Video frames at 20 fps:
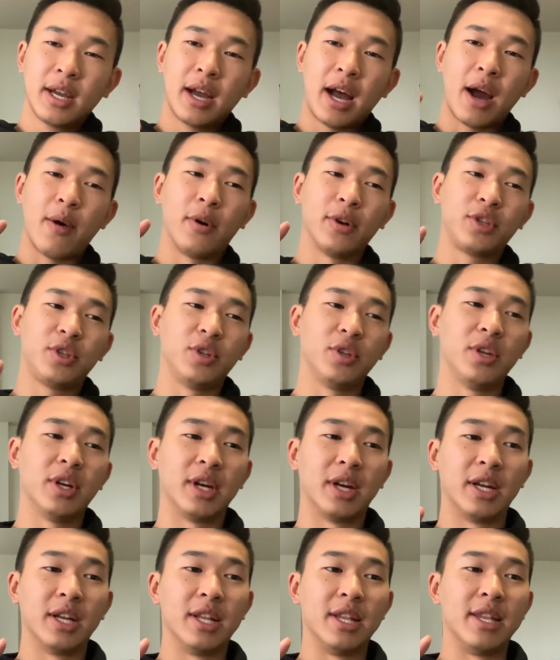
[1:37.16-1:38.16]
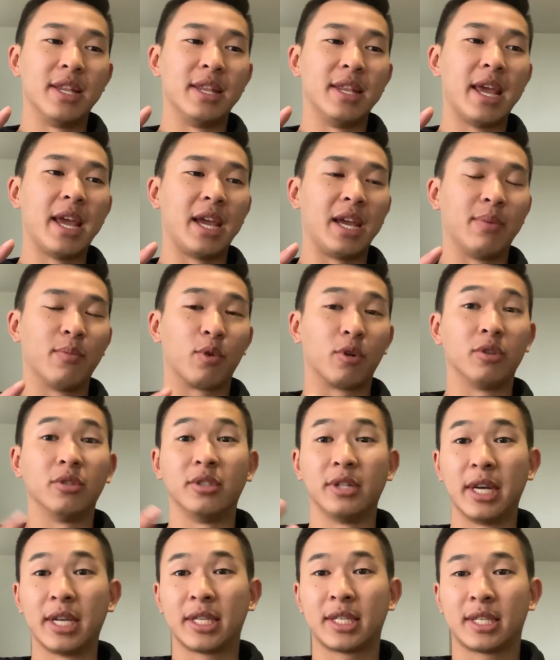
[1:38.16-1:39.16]
I want you to name or
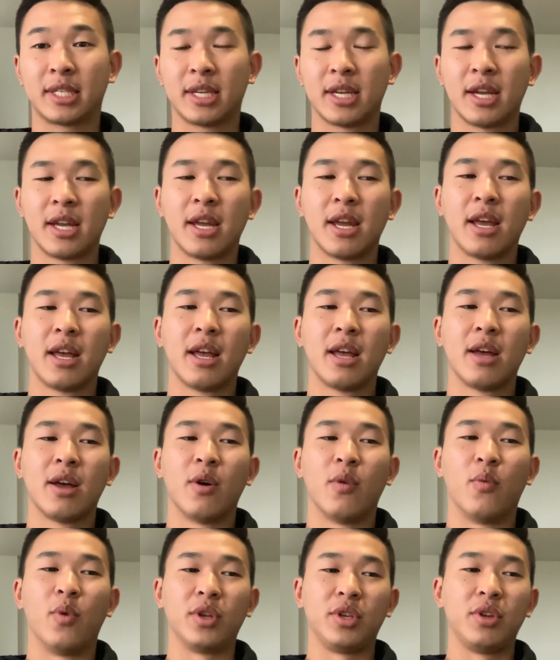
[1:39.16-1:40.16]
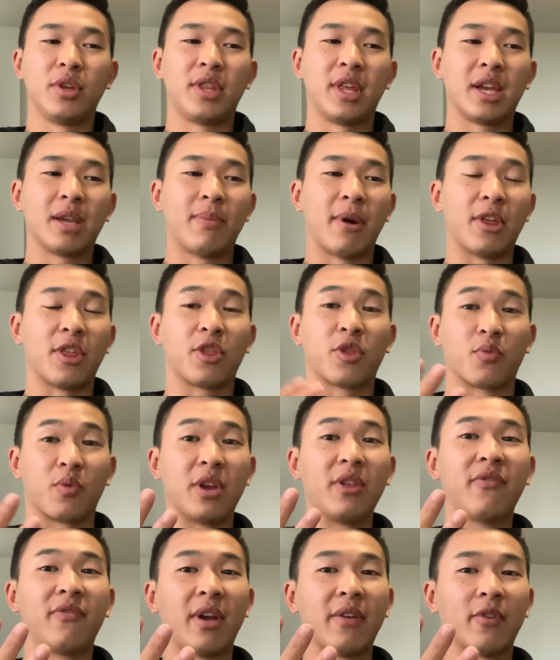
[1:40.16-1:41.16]
list what you think my
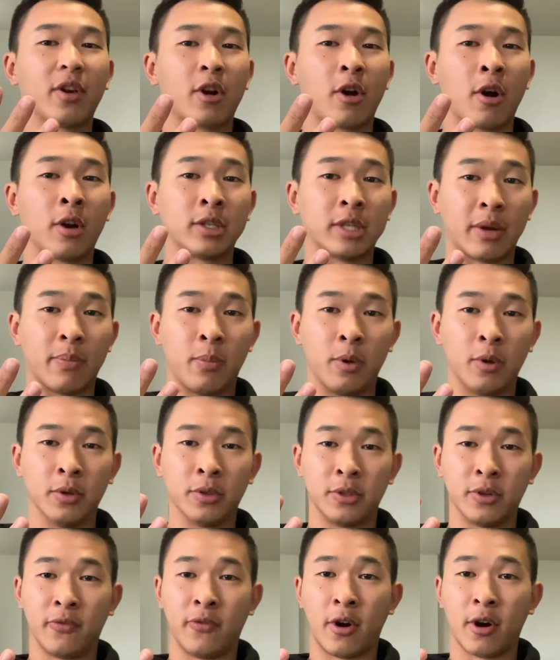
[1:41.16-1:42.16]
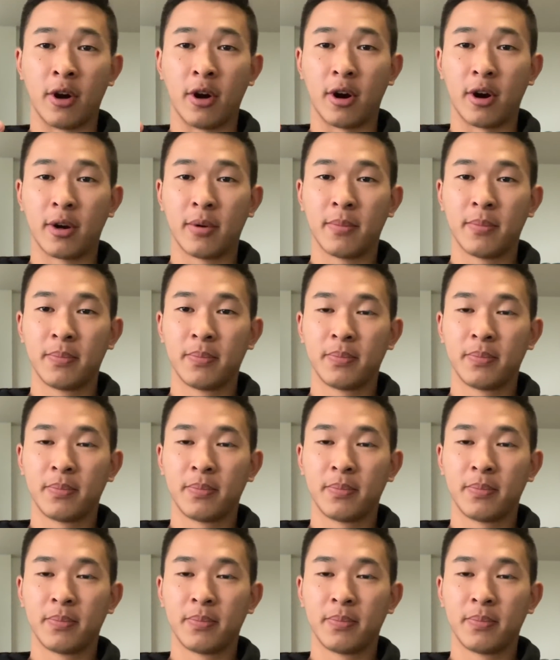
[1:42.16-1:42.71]
3 favorite cards I've pulled so far are.